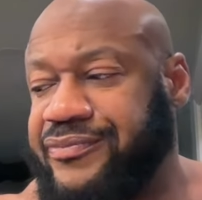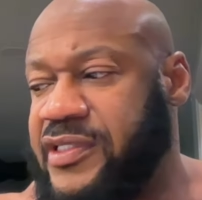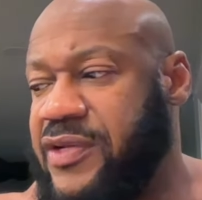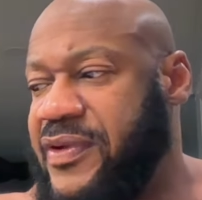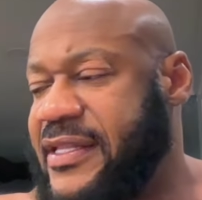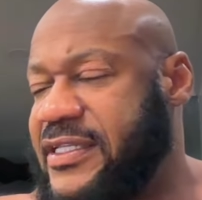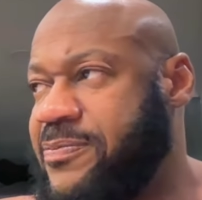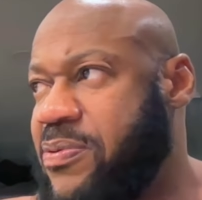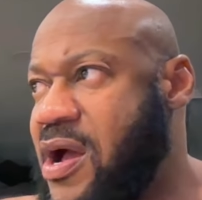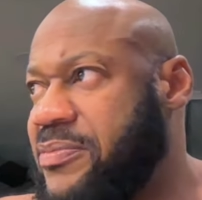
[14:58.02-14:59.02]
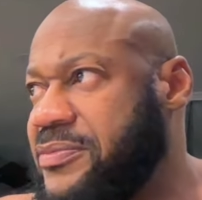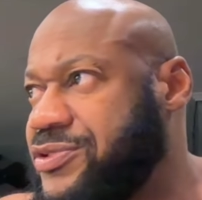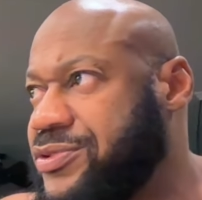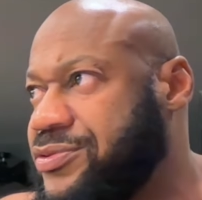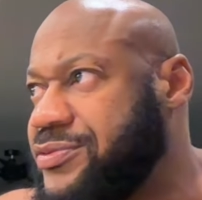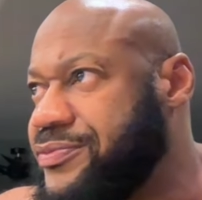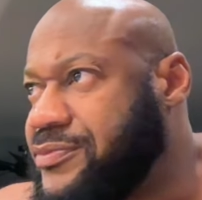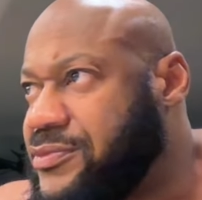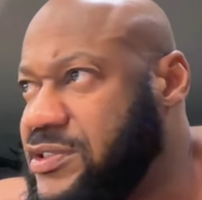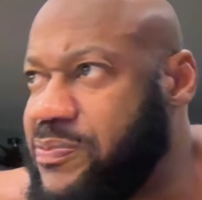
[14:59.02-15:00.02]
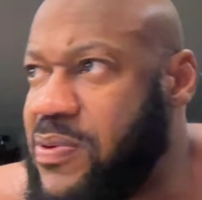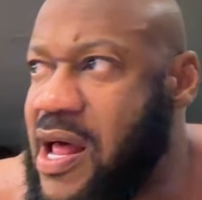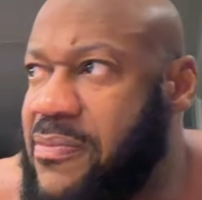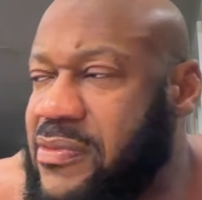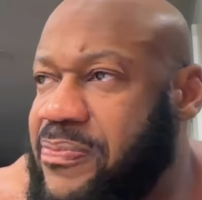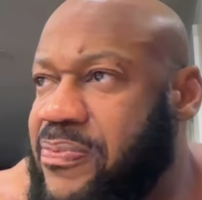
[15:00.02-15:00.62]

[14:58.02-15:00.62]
Then we got these problem children, these problem